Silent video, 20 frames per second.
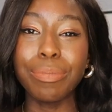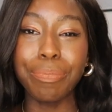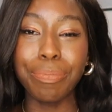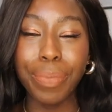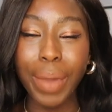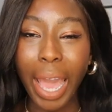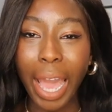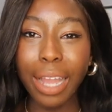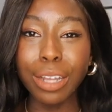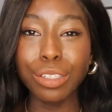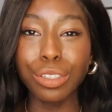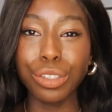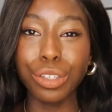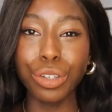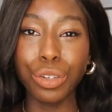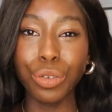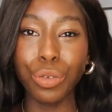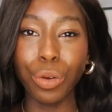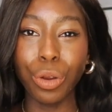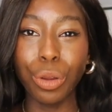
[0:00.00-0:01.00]
back
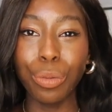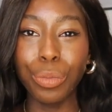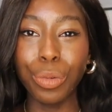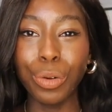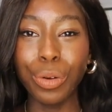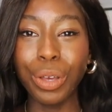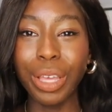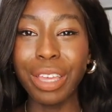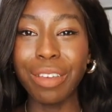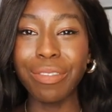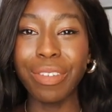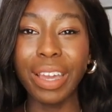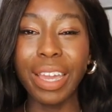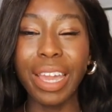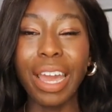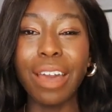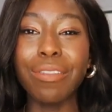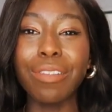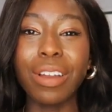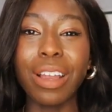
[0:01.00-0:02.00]
to normal. If I
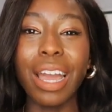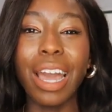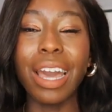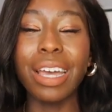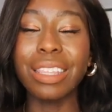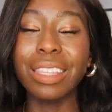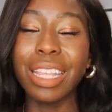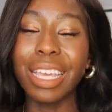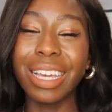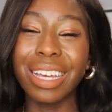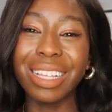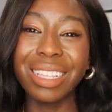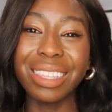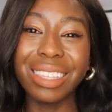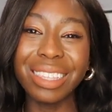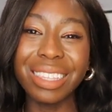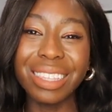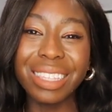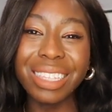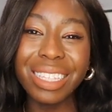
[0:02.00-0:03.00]
ever had like a
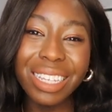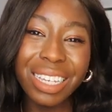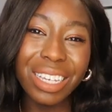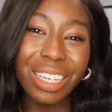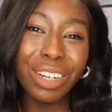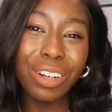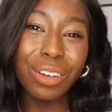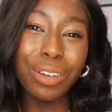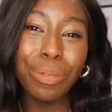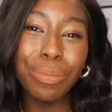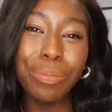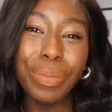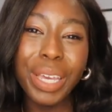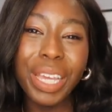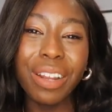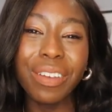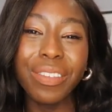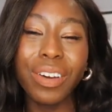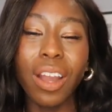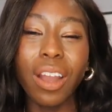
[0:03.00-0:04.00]
little
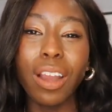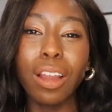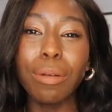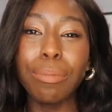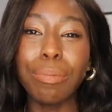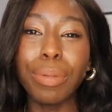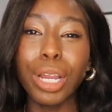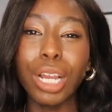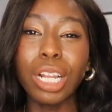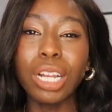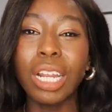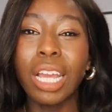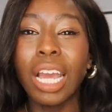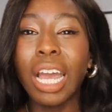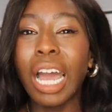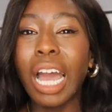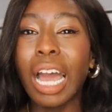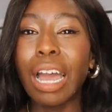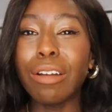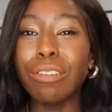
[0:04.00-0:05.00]
bit of heartburn,
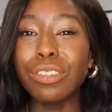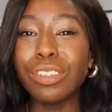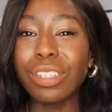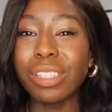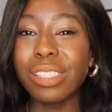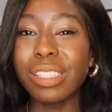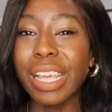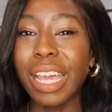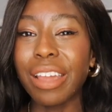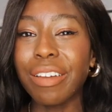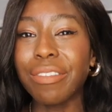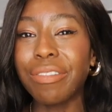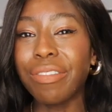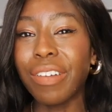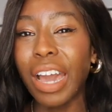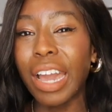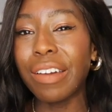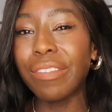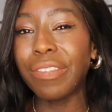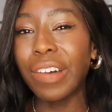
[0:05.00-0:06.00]
I would just say
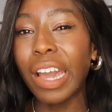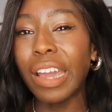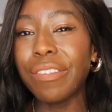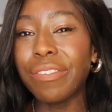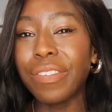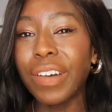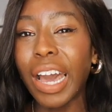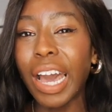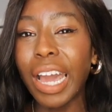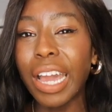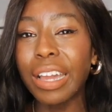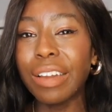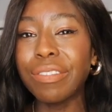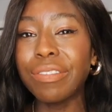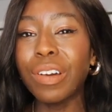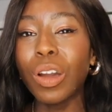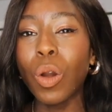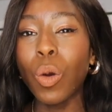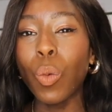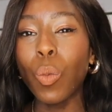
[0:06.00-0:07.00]
five five
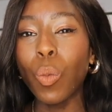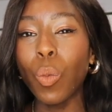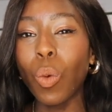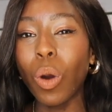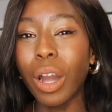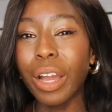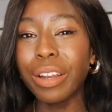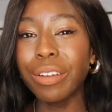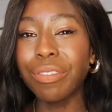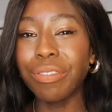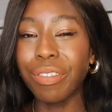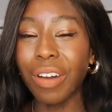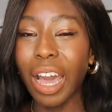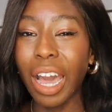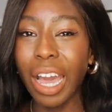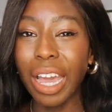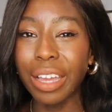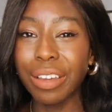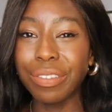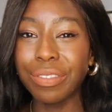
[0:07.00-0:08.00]
five one
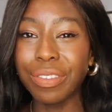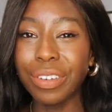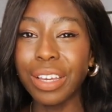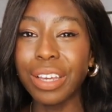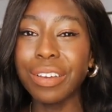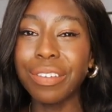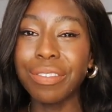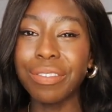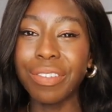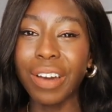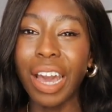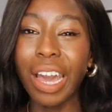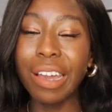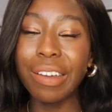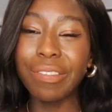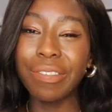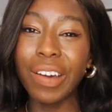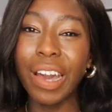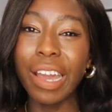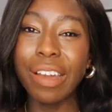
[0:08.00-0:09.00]
five,
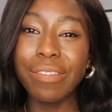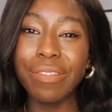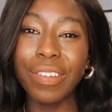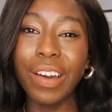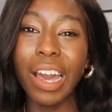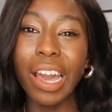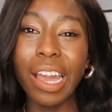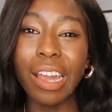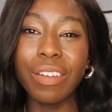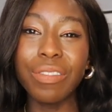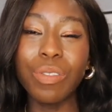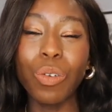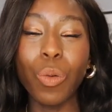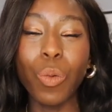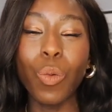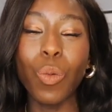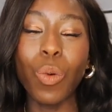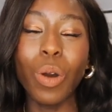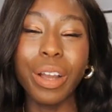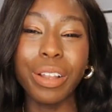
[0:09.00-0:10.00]
five five five
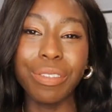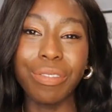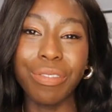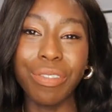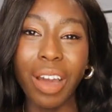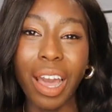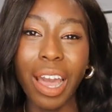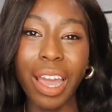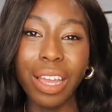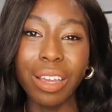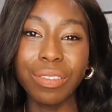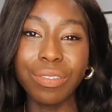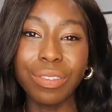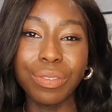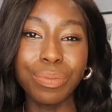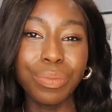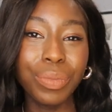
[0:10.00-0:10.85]
one five.